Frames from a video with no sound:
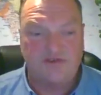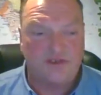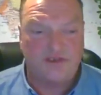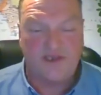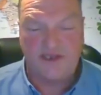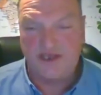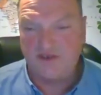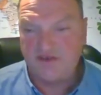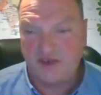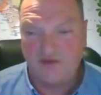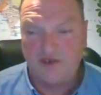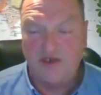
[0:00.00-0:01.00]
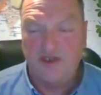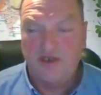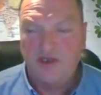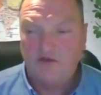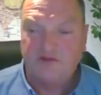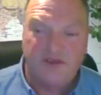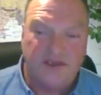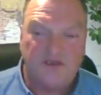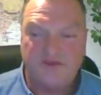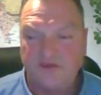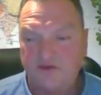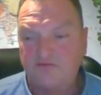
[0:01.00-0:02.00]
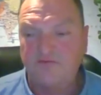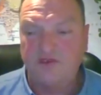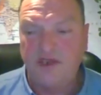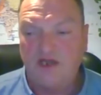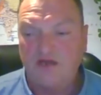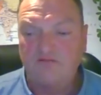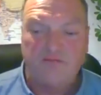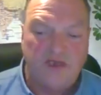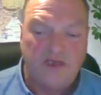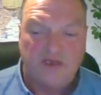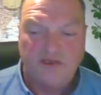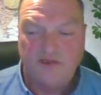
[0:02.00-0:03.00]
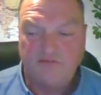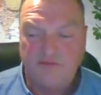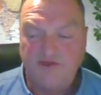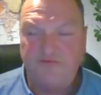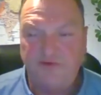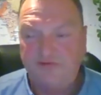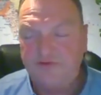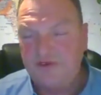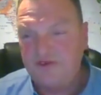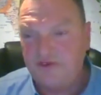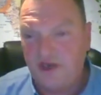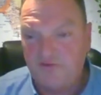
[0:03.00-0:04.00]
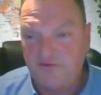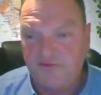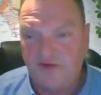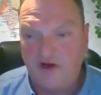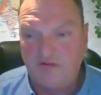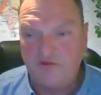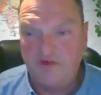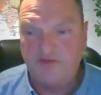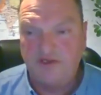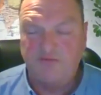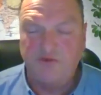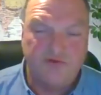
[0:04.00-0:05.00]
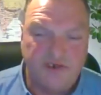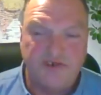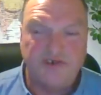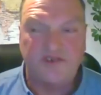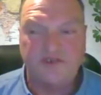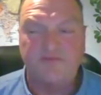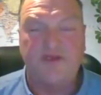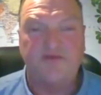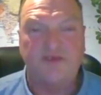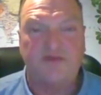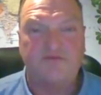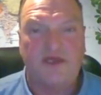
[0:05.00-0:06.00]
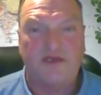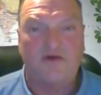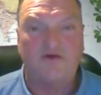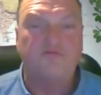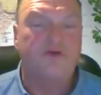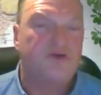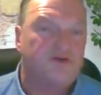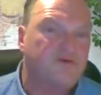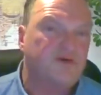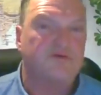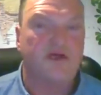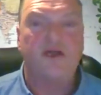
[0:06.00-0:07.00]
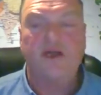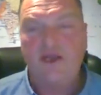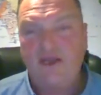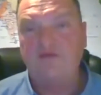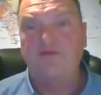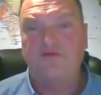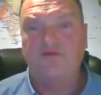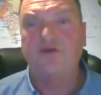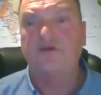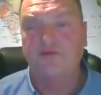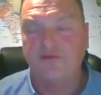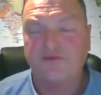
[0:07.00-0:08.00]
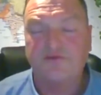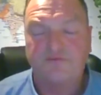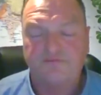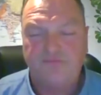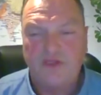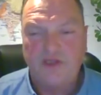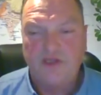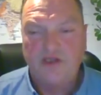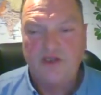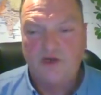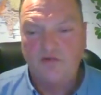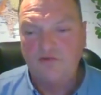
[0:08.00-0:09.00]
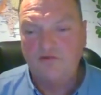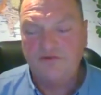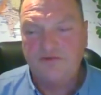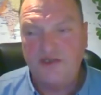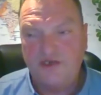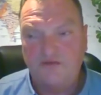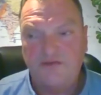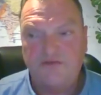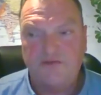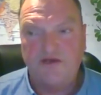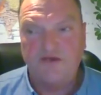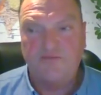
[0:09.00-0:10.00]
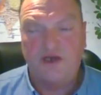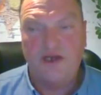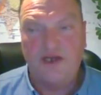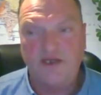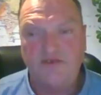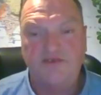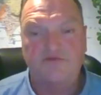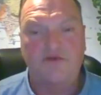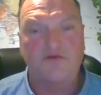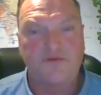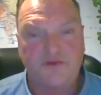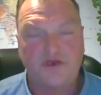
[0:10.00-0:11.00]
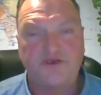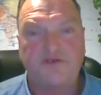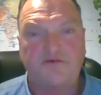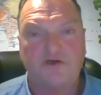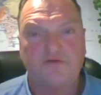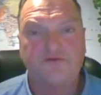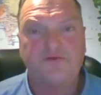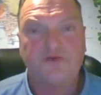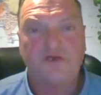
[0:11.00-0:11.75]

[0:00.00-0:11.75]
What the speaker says: things like that. So I was in that sort of young, mid-50s type environment of people who didn't expect to live that long because we were heavy drinkers. And all of a sudden I was surrounded by 80-year-olds, 90-year-olds.